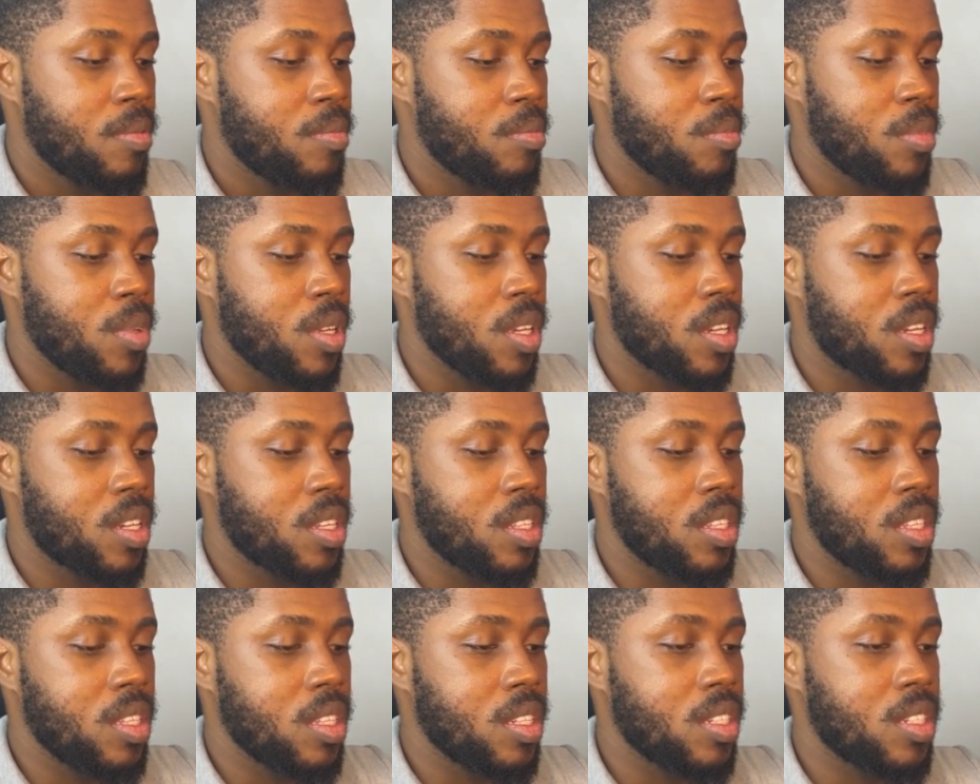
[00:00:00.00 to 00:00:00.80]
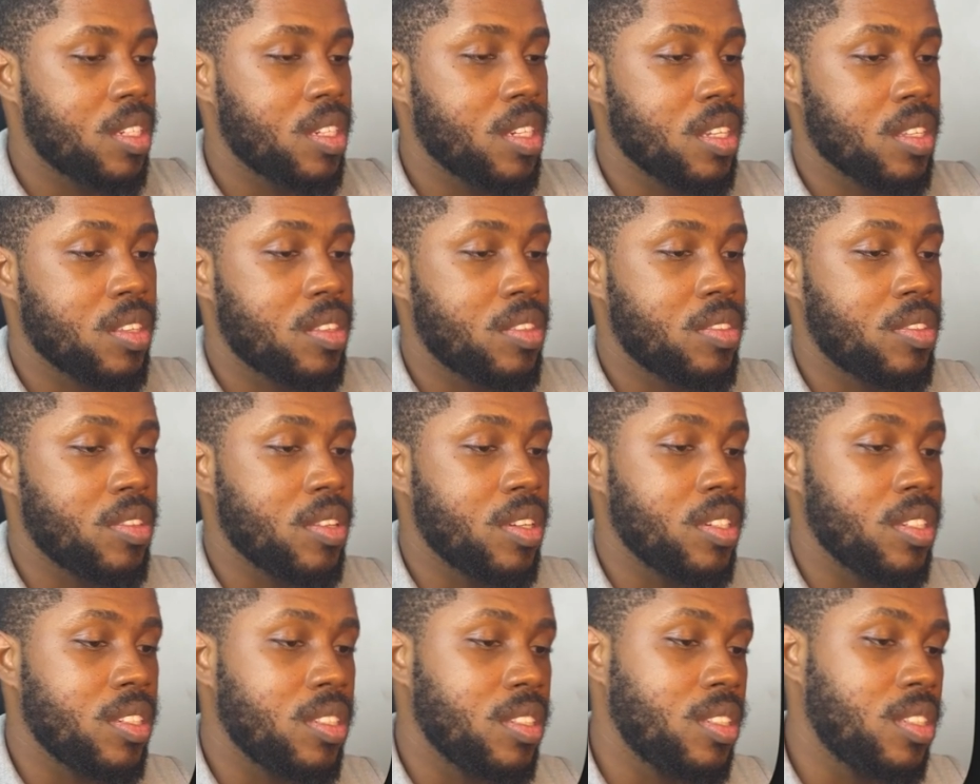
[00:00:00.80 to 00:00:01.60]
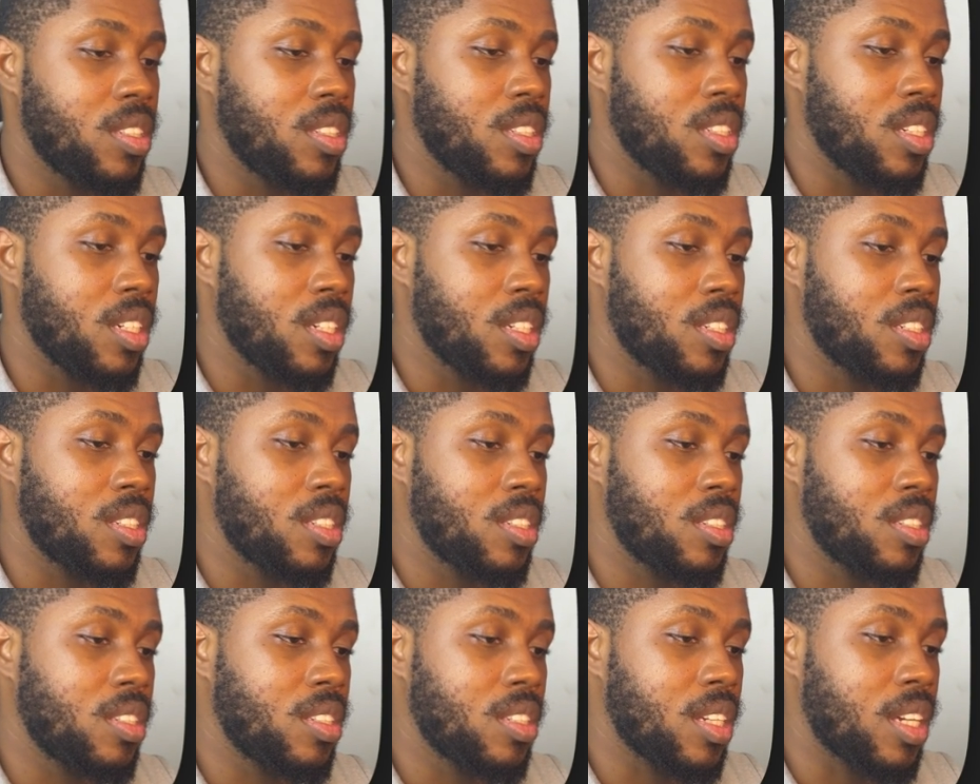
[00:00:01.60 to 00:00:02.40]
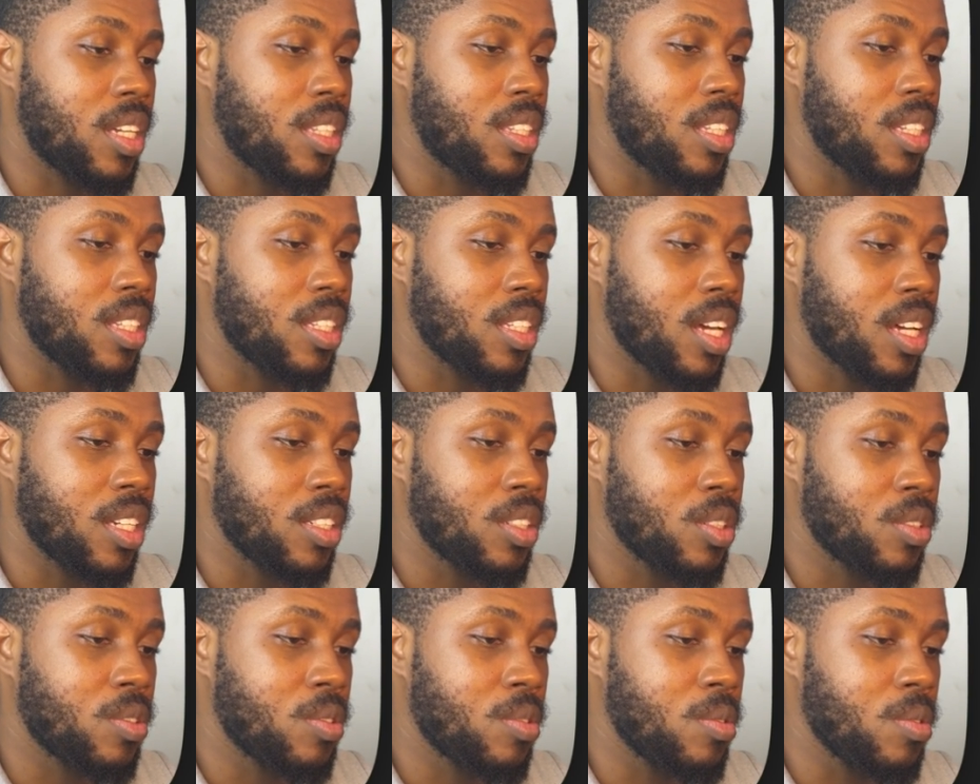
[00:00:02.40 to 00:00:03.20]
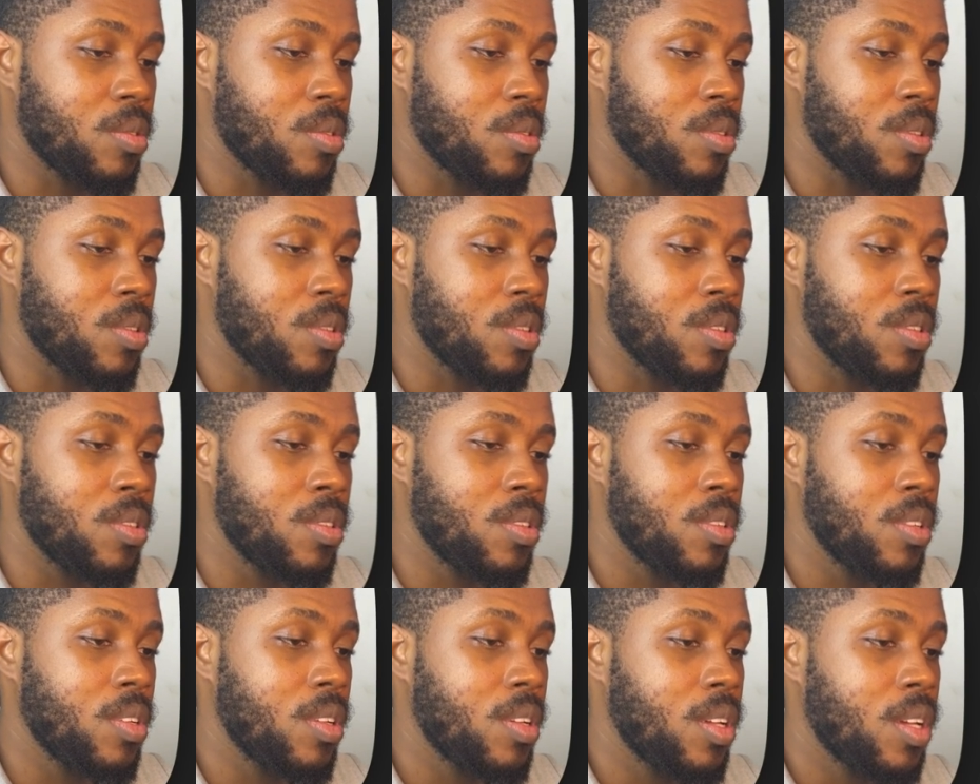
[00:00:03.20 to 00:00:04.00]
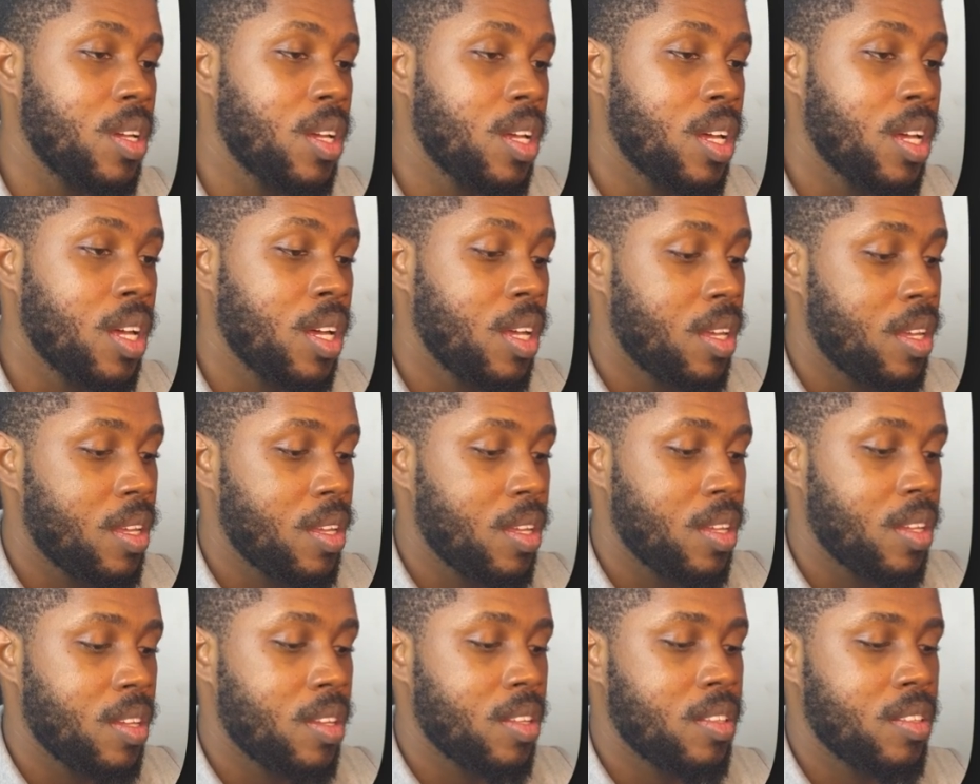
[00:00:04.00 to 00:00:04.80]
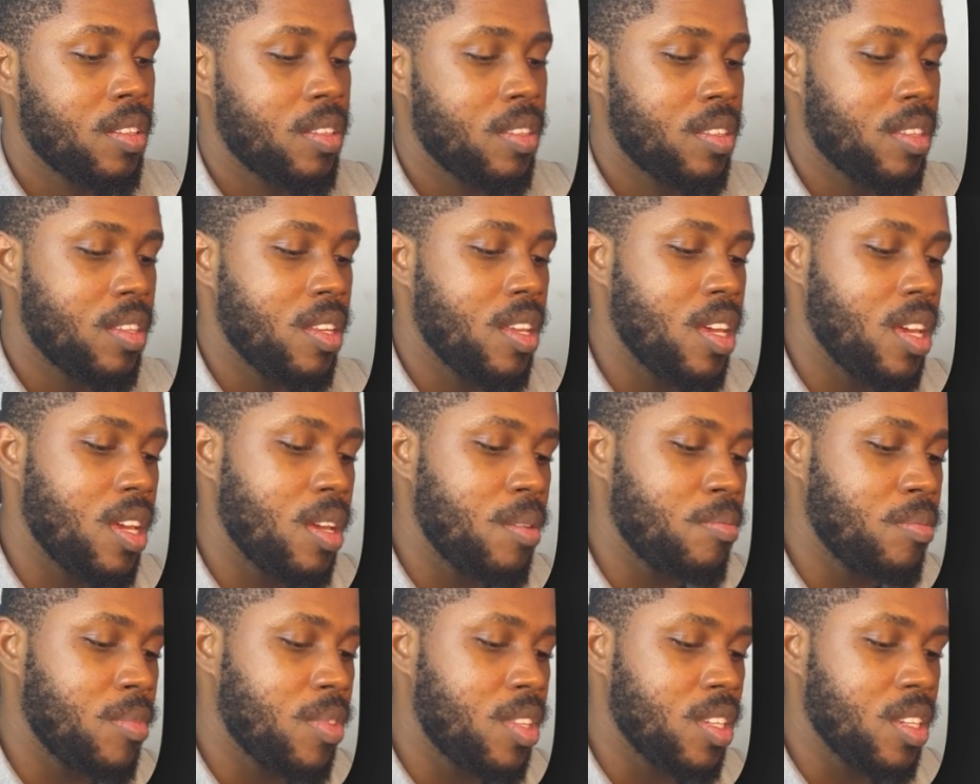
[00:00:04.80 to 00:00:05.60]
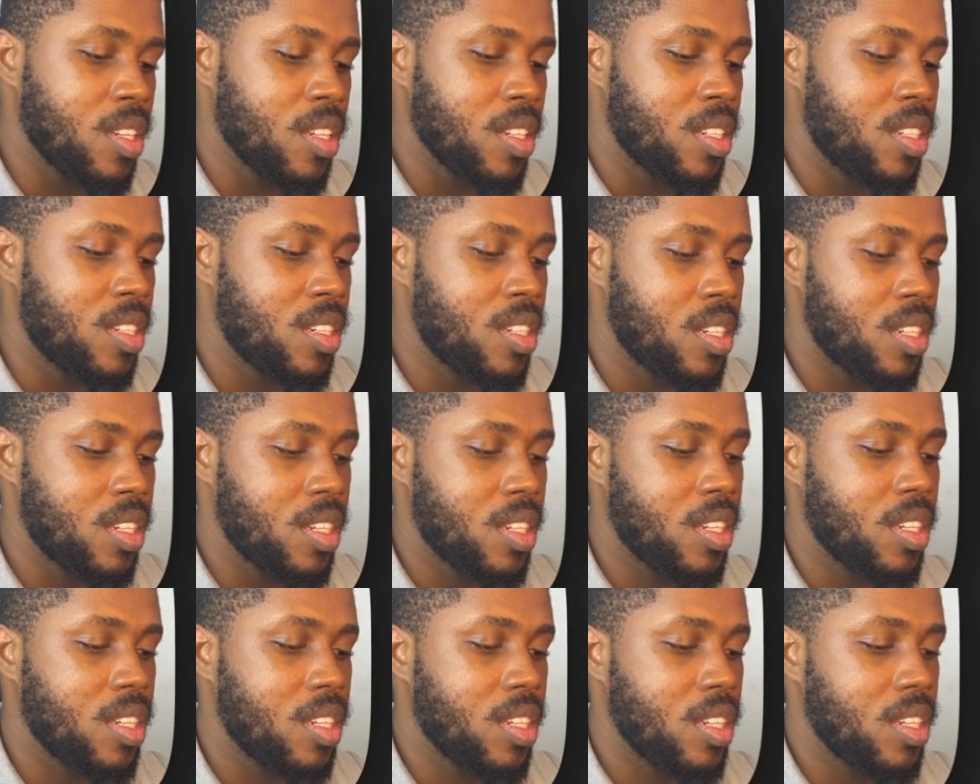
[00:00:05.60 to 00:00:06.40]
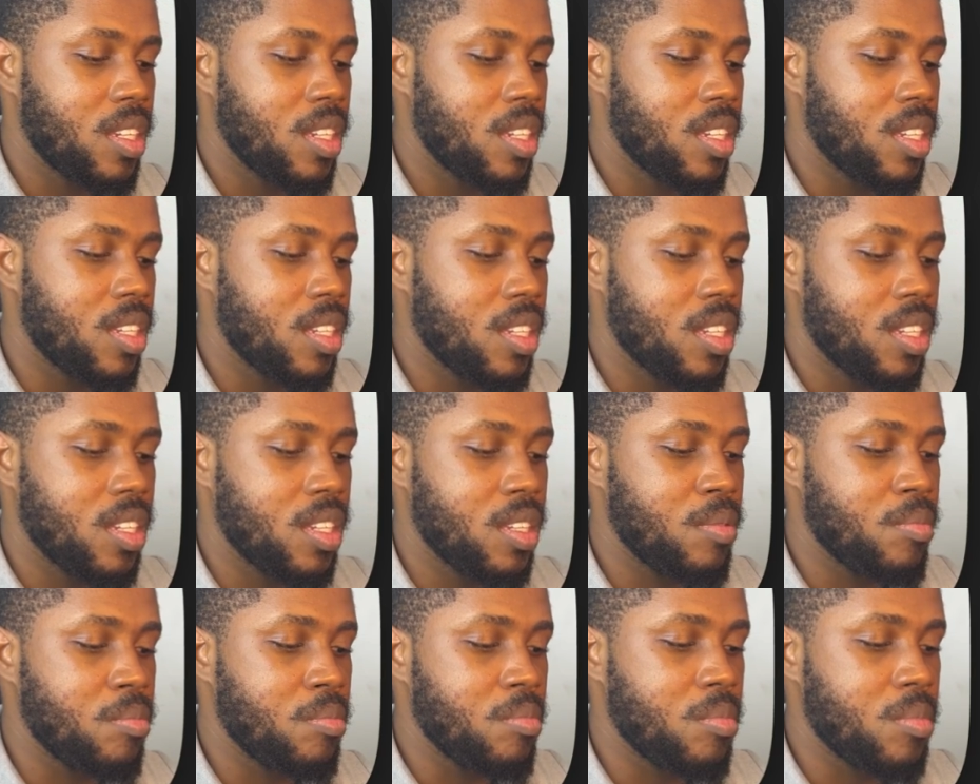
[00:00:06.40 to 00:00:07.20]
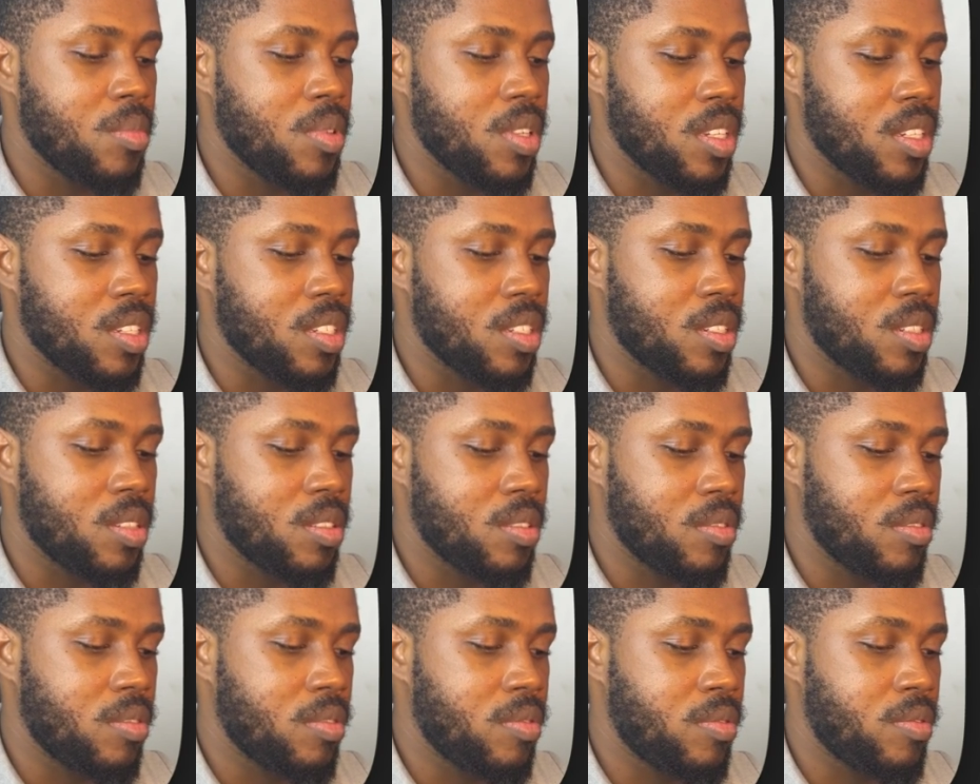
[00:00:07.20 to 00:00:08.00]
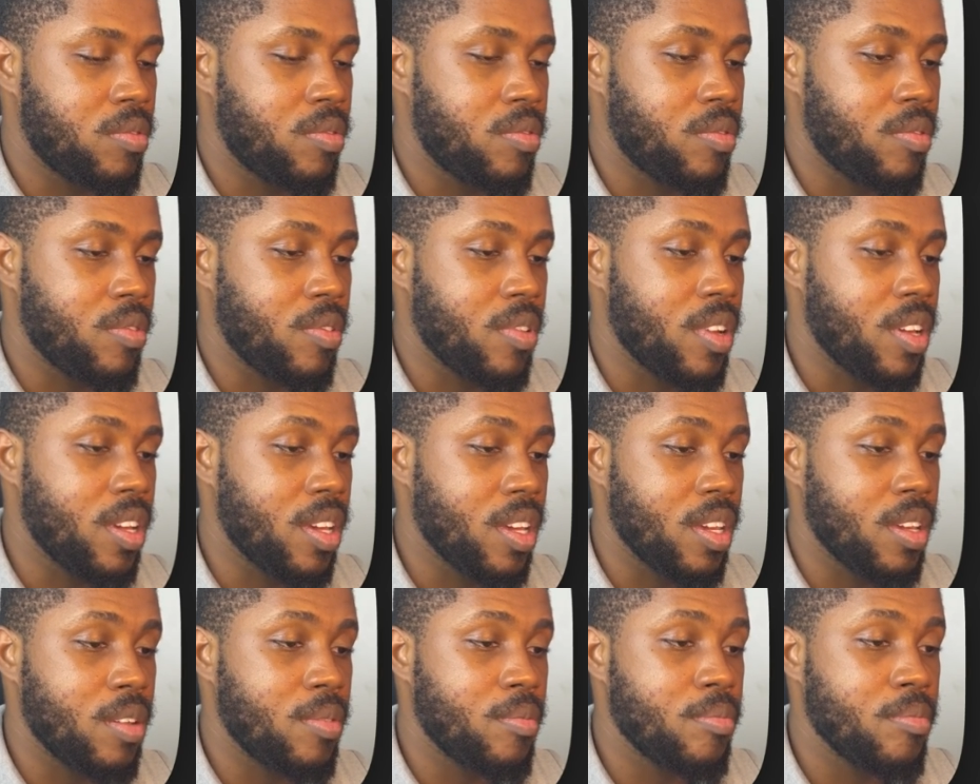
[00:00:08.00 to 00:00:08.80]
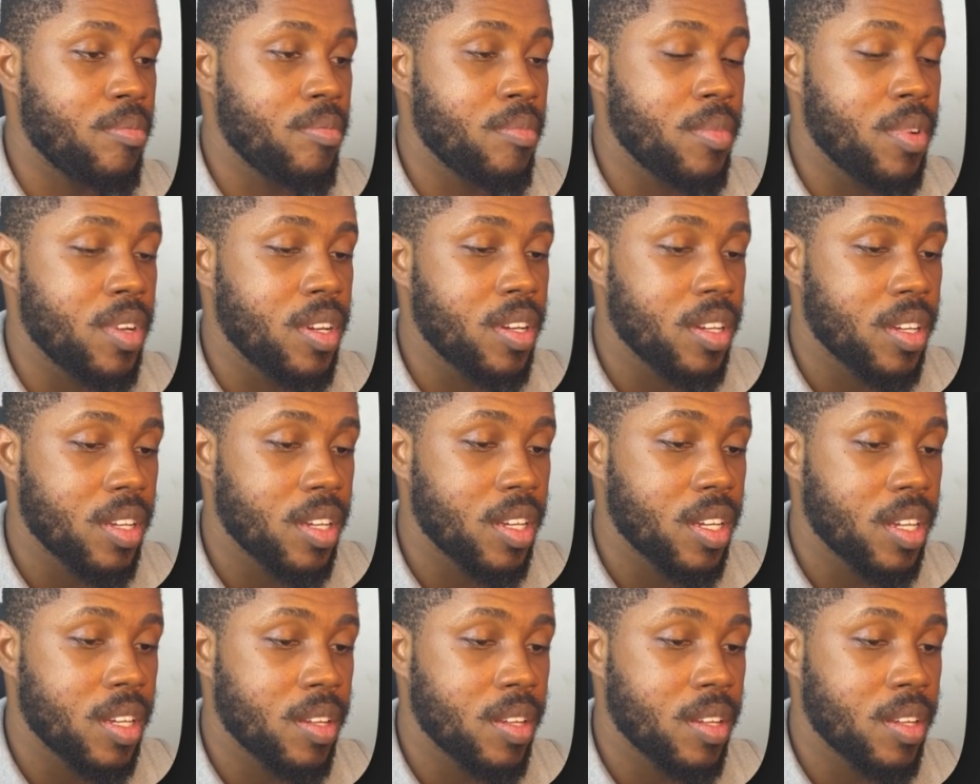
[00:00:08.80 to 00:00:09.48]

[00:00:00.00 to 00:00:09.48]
Make this a 36. I think that's cool. Name this image frame.